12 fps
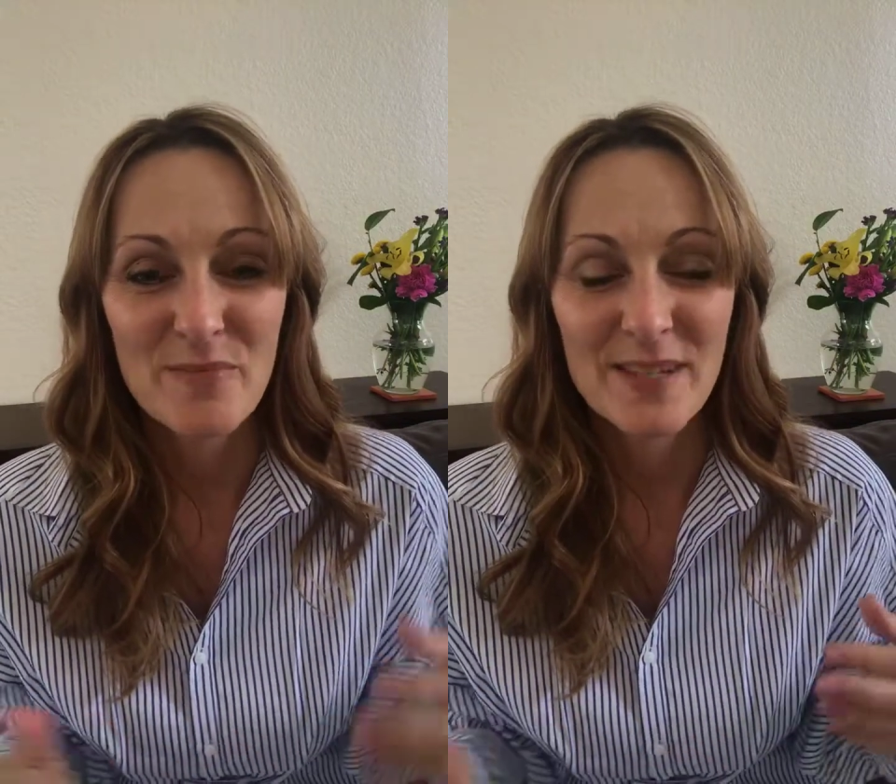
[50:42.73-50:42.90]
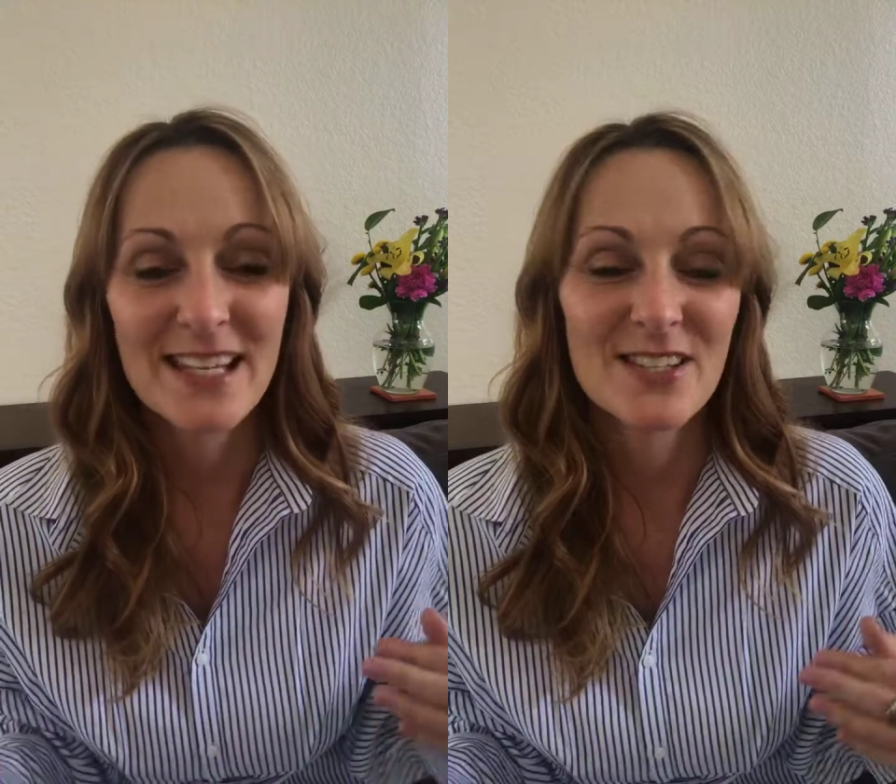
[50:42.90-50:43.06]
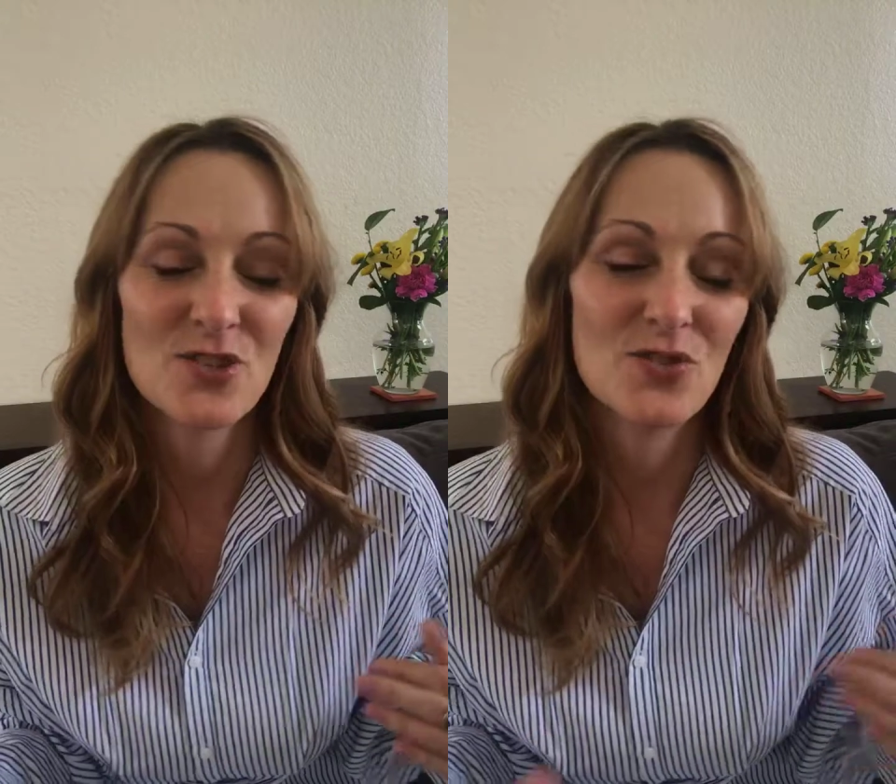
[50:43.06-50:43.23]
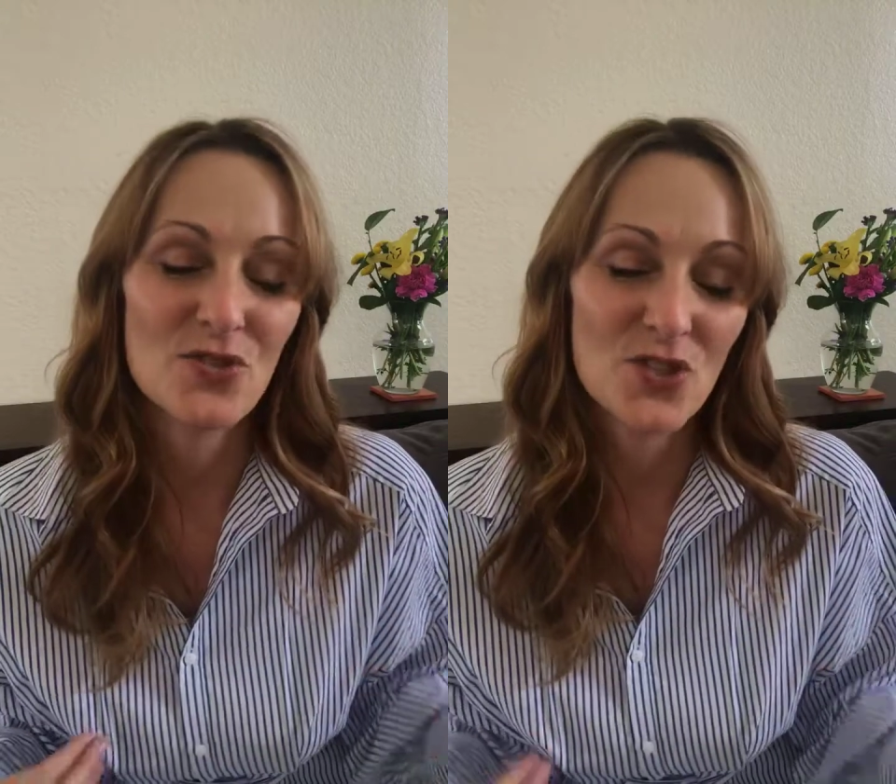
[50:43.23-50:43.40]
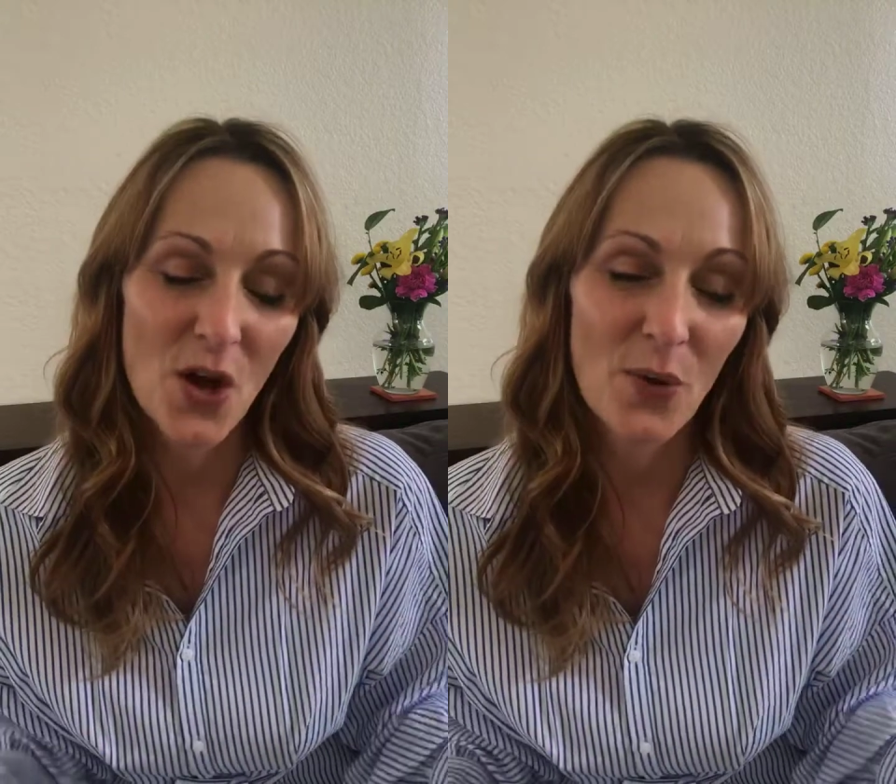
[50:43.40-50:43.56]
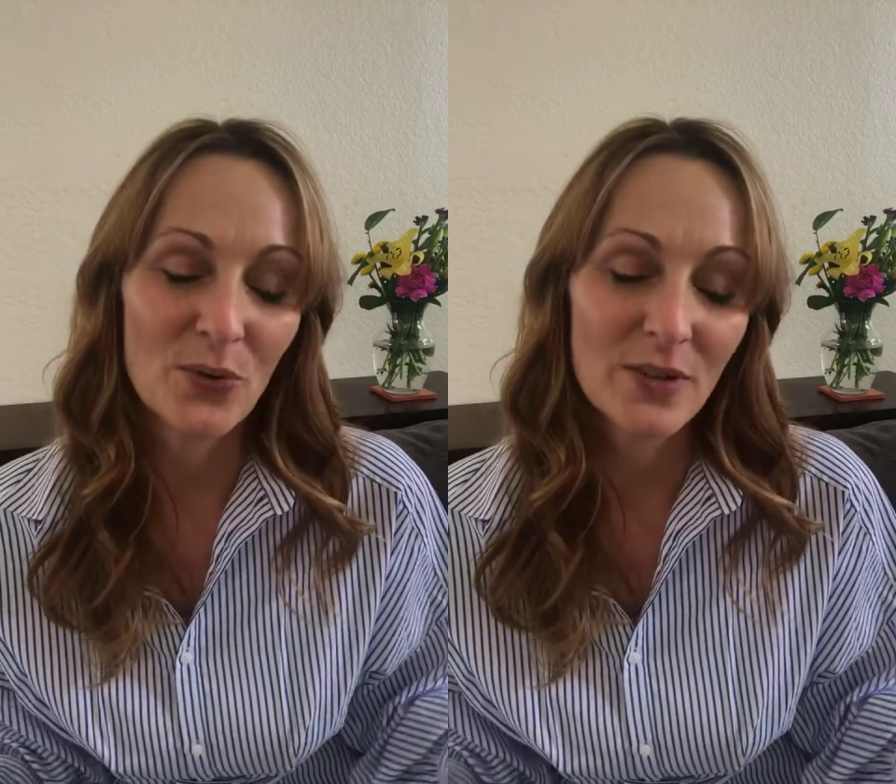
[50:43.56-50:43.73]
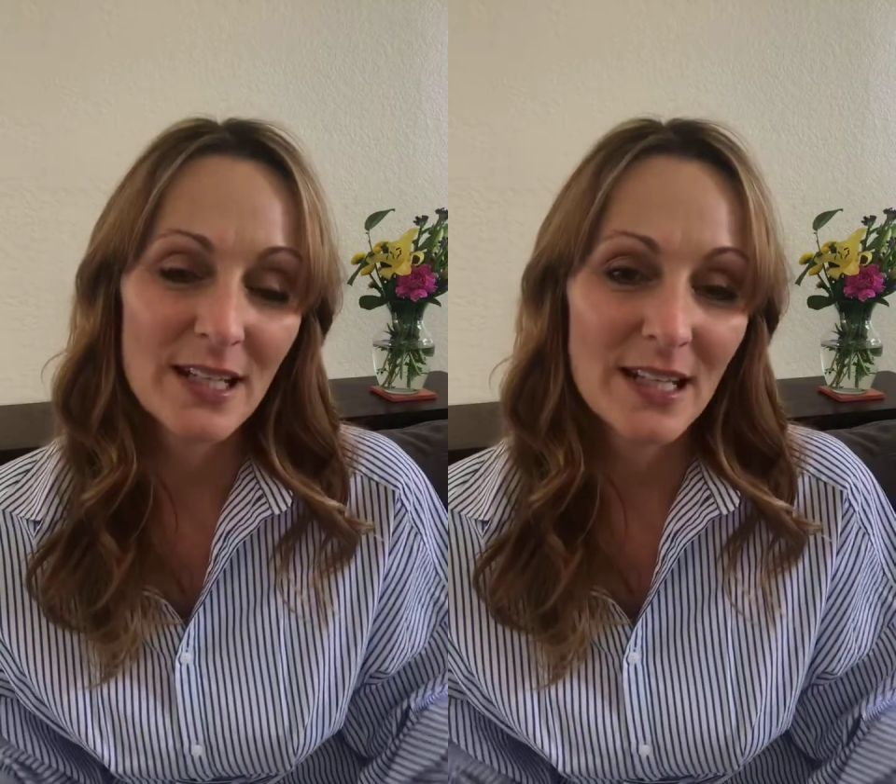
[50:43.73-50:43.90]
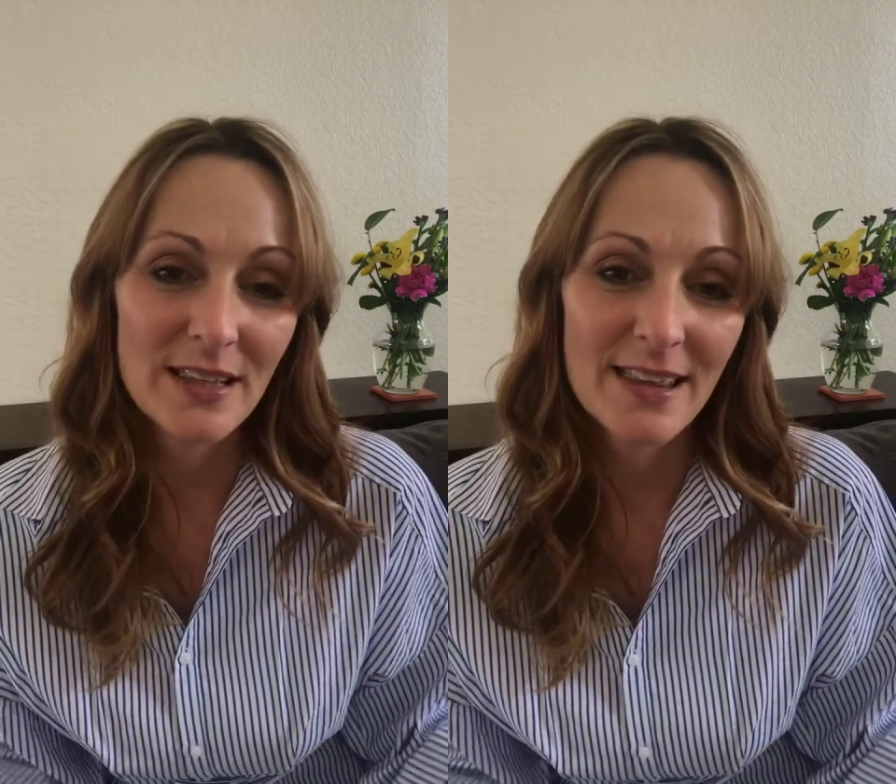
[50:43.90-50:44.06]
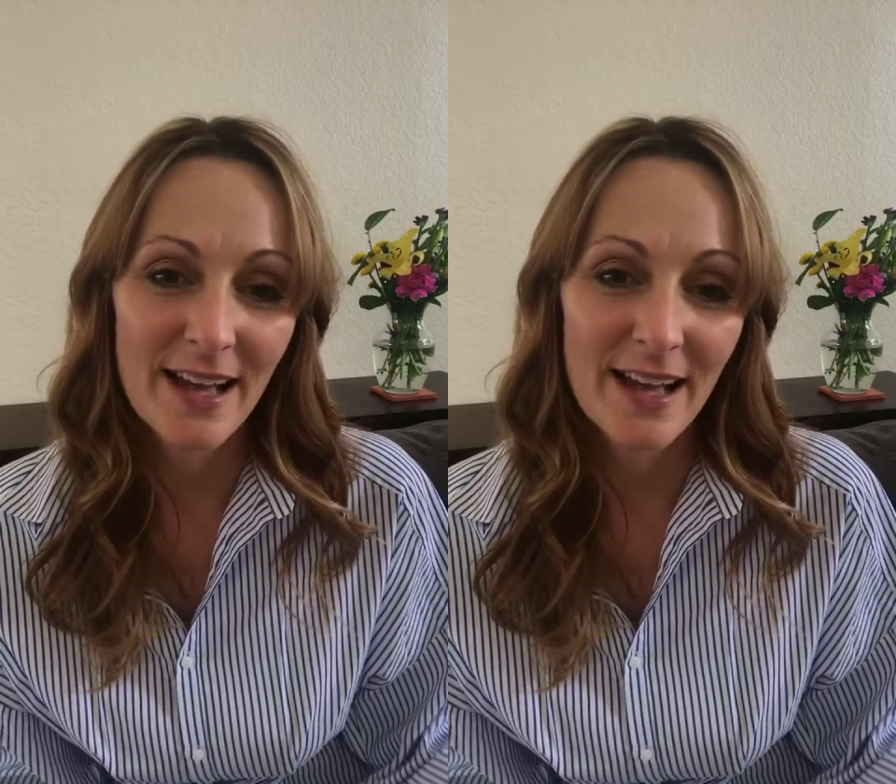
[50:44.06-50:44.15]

because you don't need